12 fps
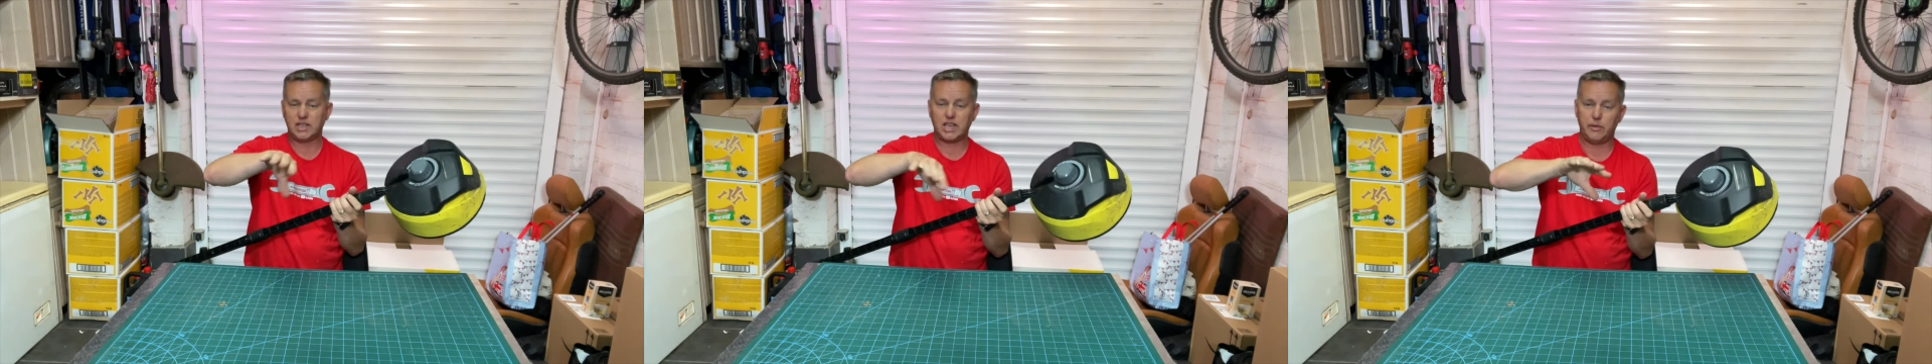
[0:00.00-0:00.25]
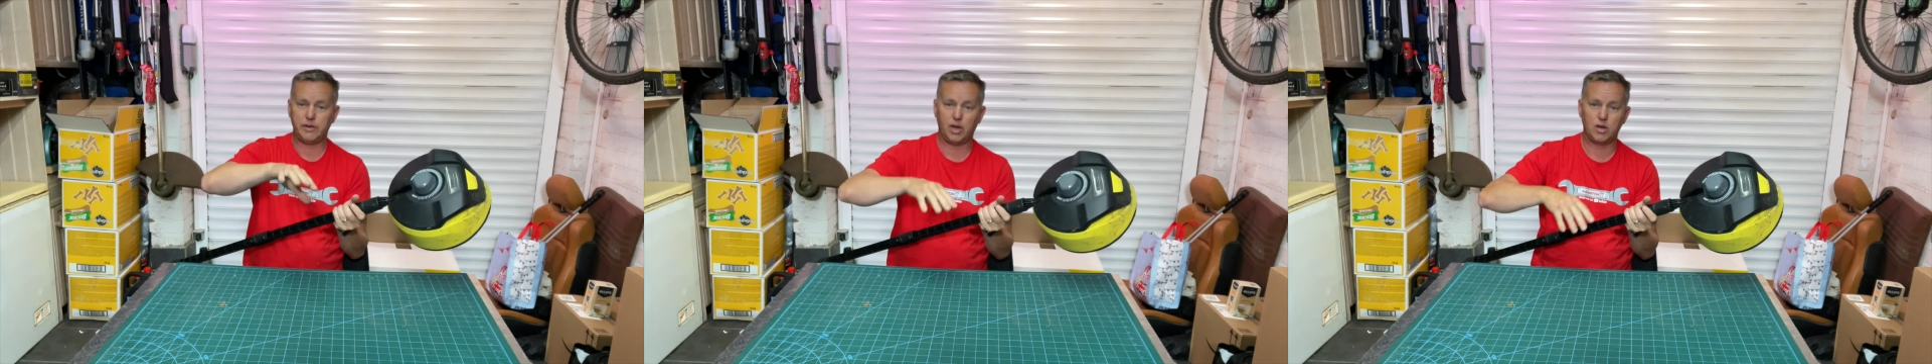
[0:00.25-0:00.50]

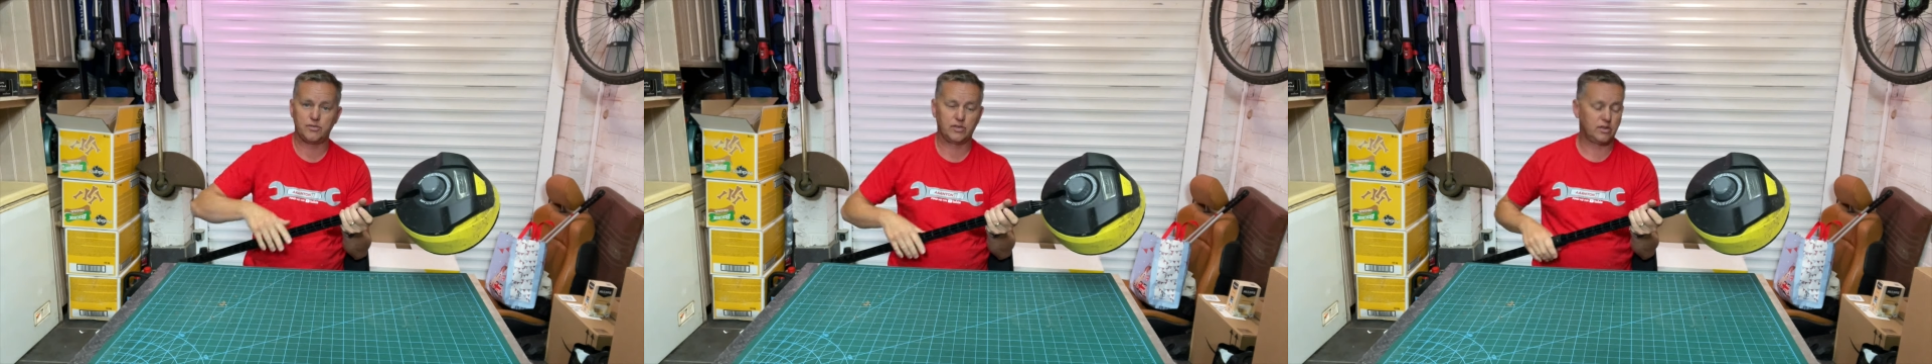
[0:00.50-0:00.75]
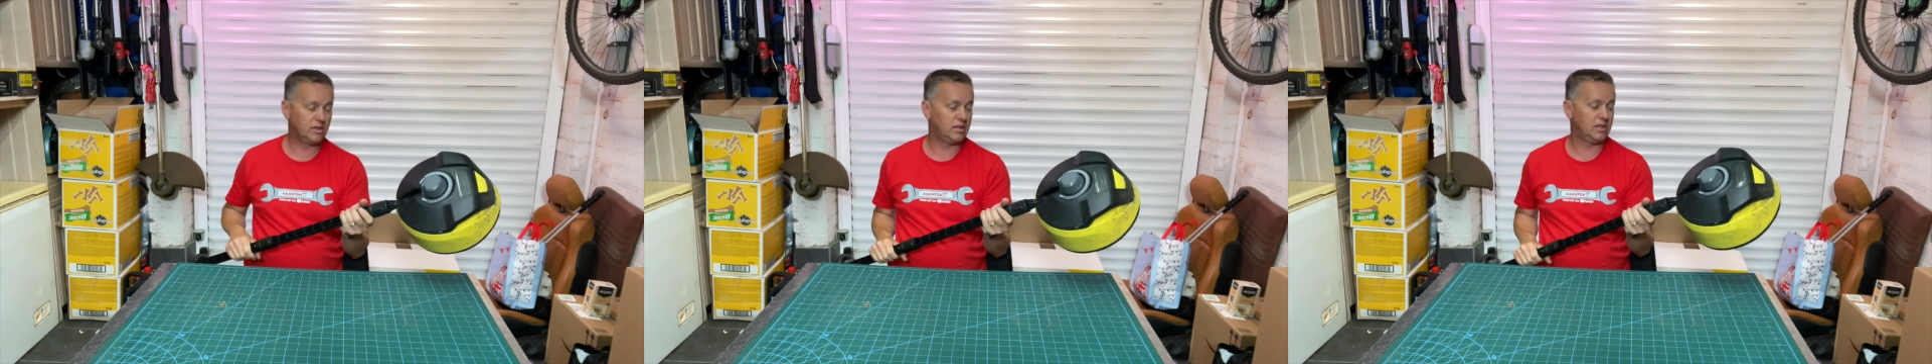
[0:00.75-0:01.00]
going over
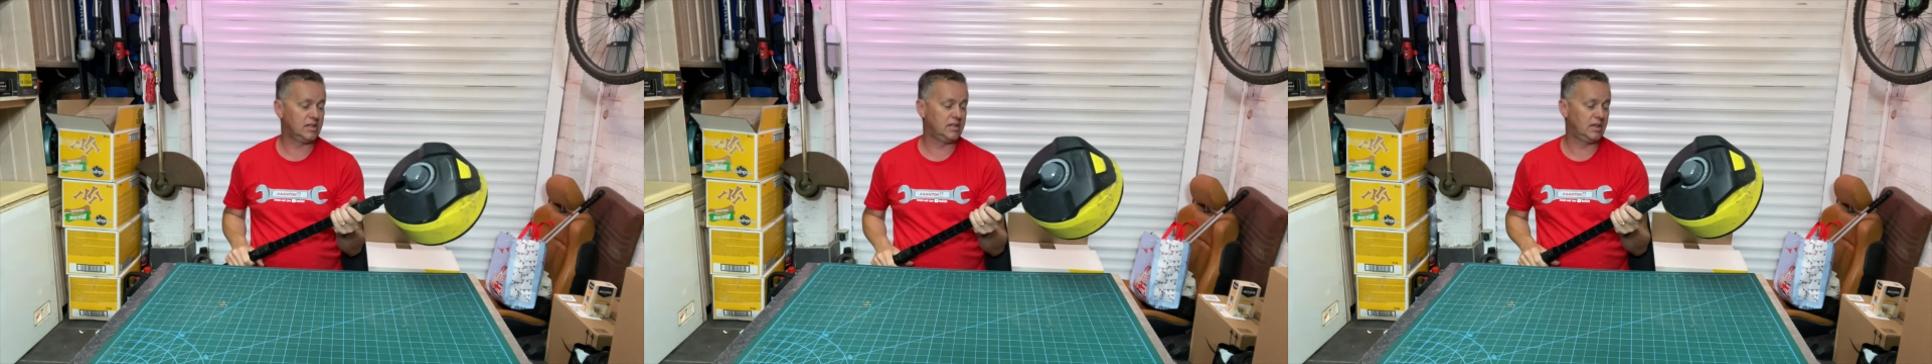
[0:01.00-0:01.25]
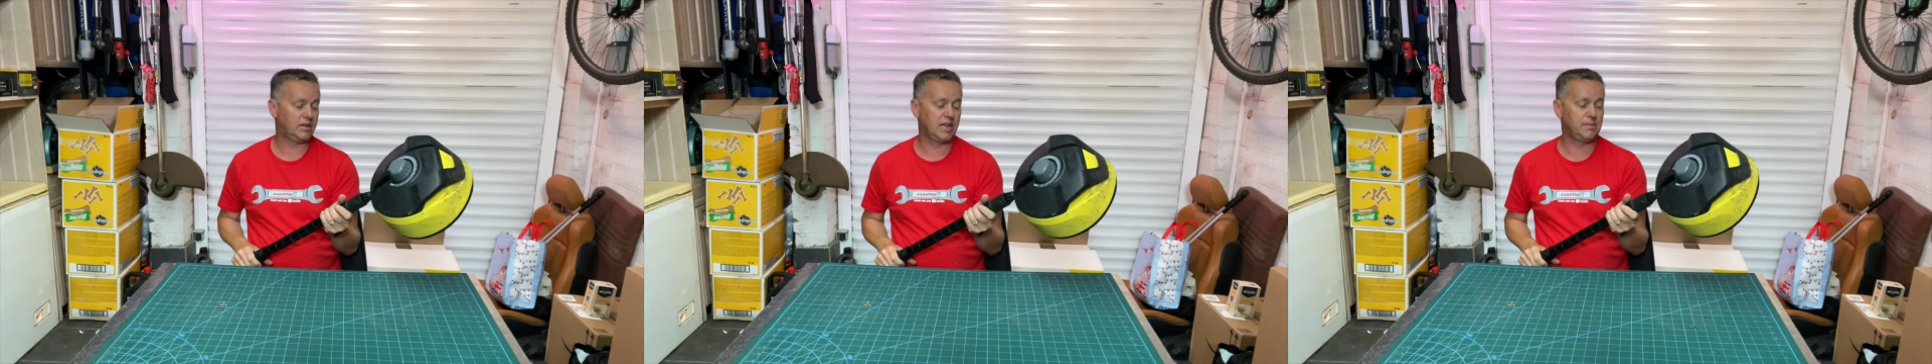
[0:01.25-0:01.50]

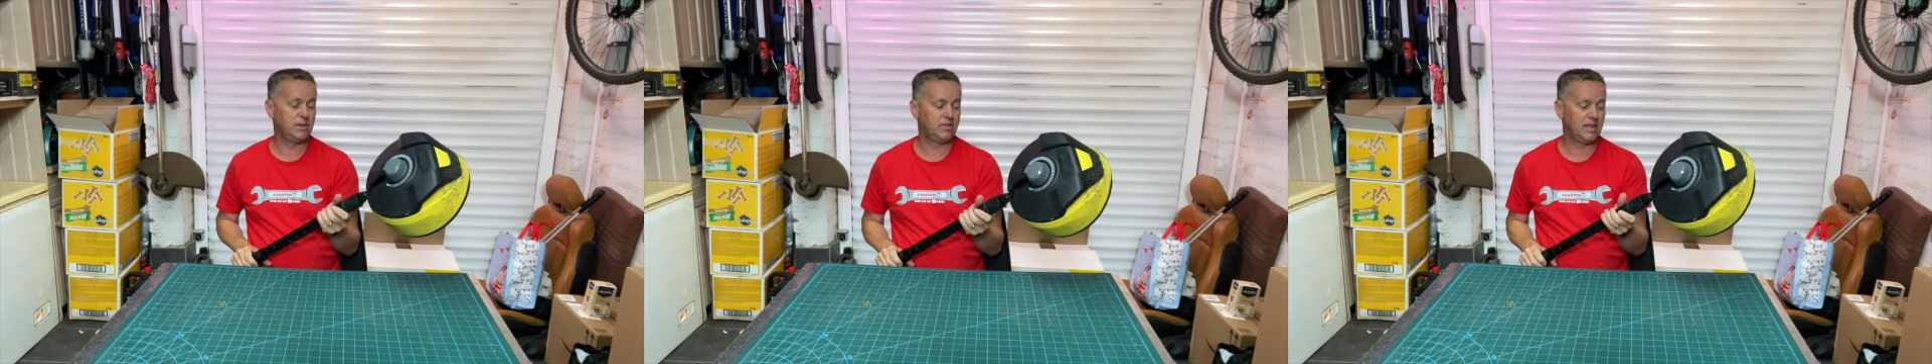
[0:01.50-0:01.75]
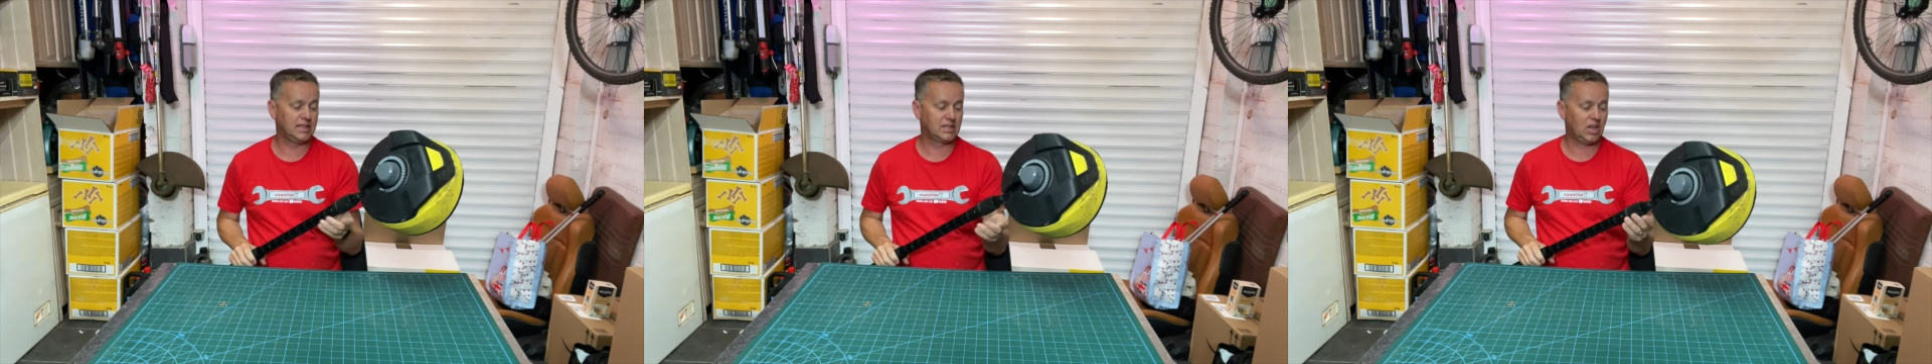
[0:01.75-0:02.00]
the keeping
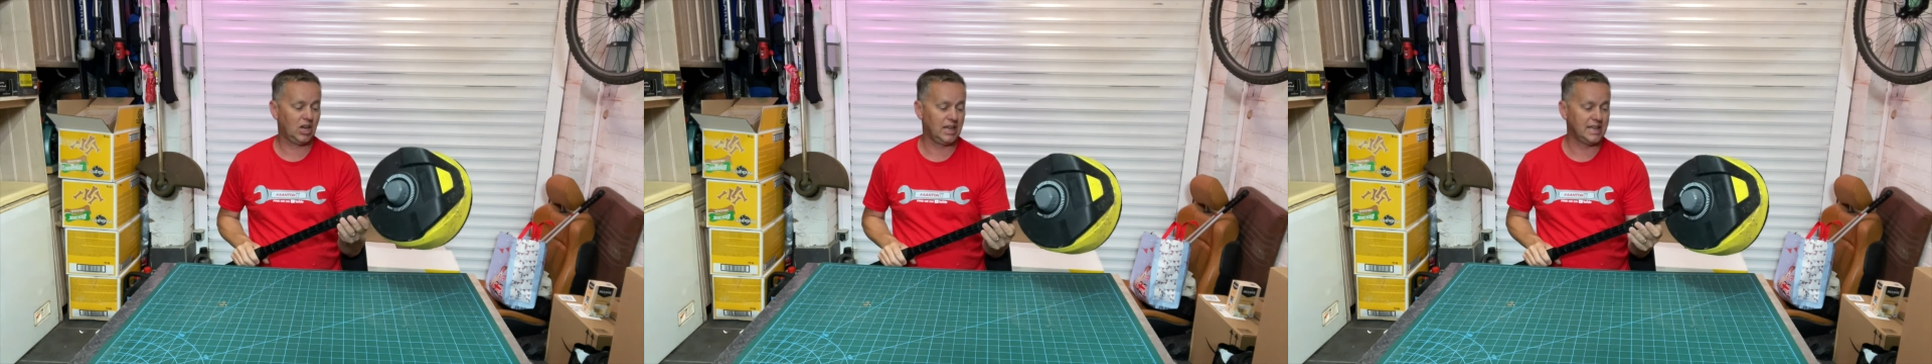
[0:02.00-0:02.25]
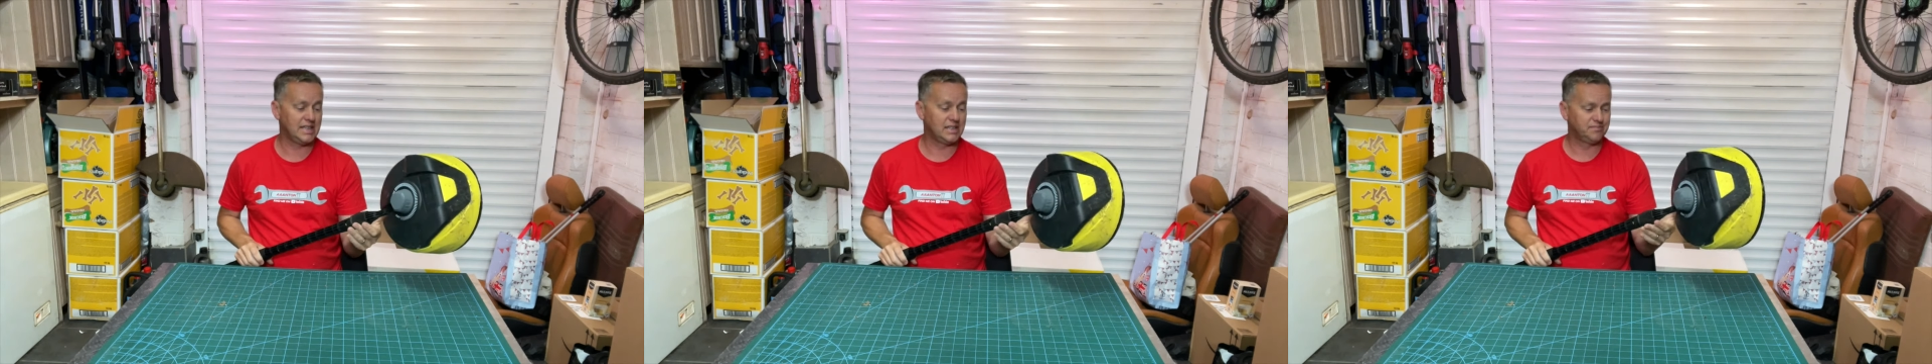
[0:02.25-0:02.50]
things
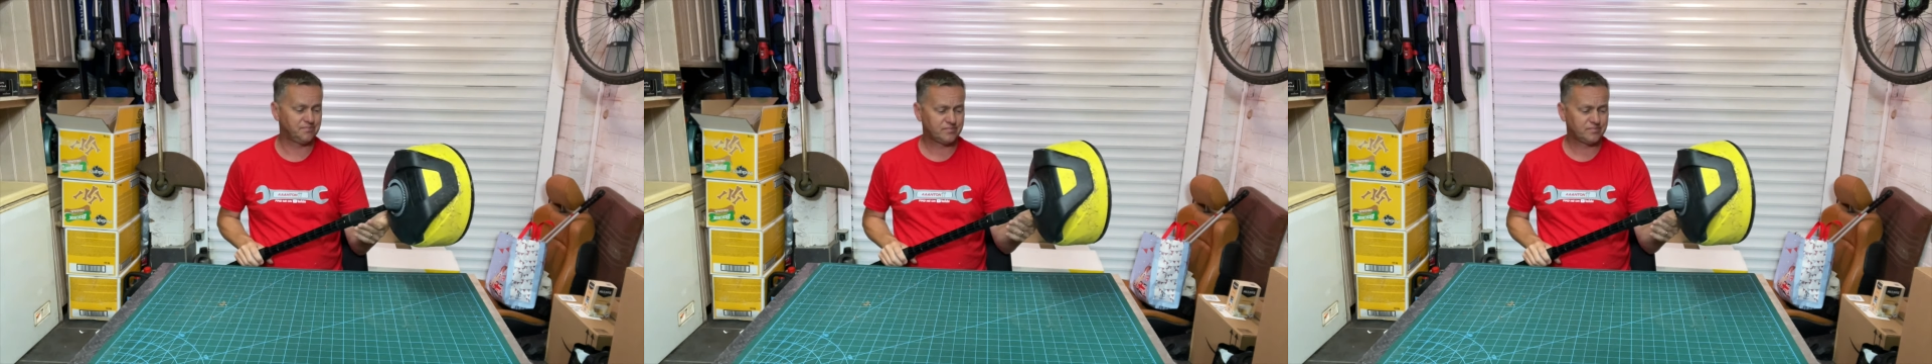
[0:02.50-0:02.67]
clean.